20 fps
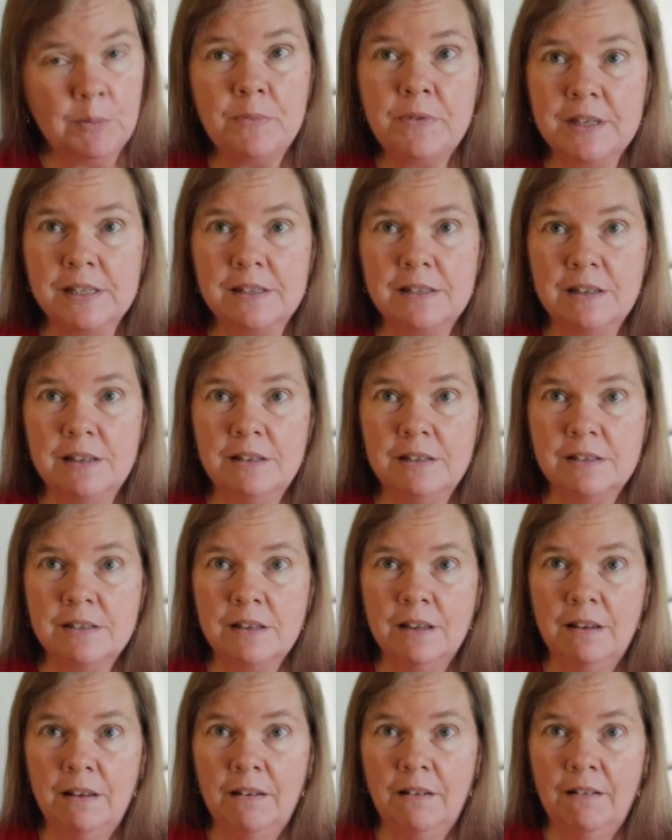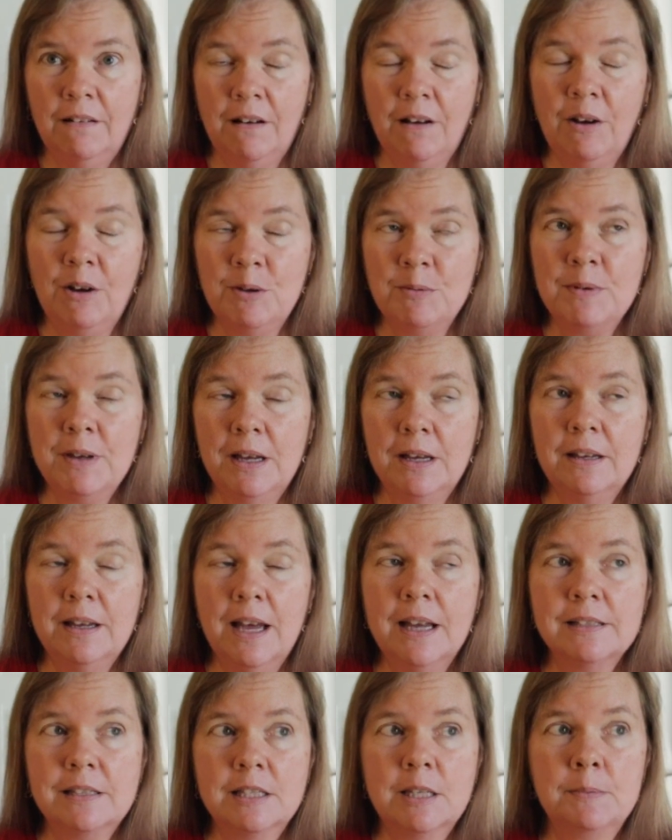this
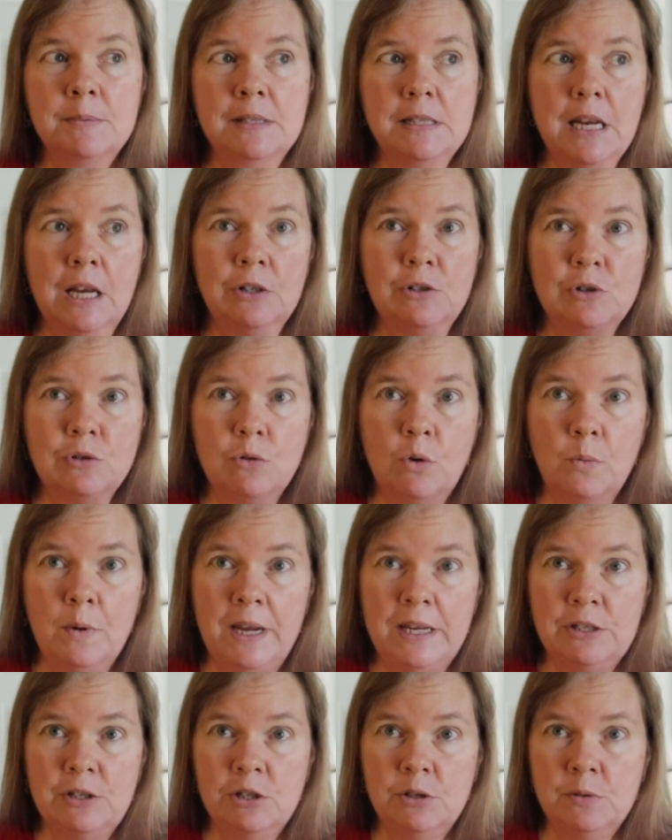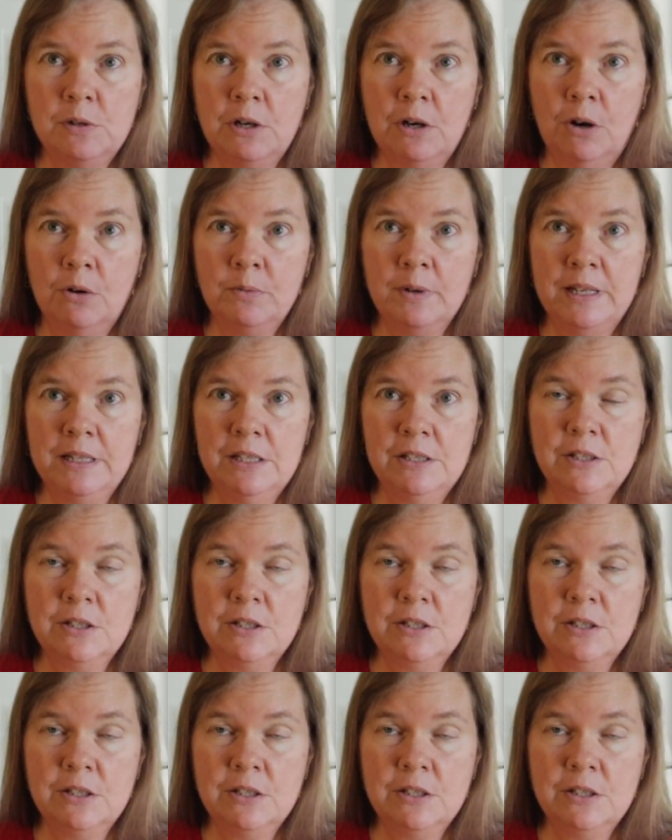has substantial weight to it already.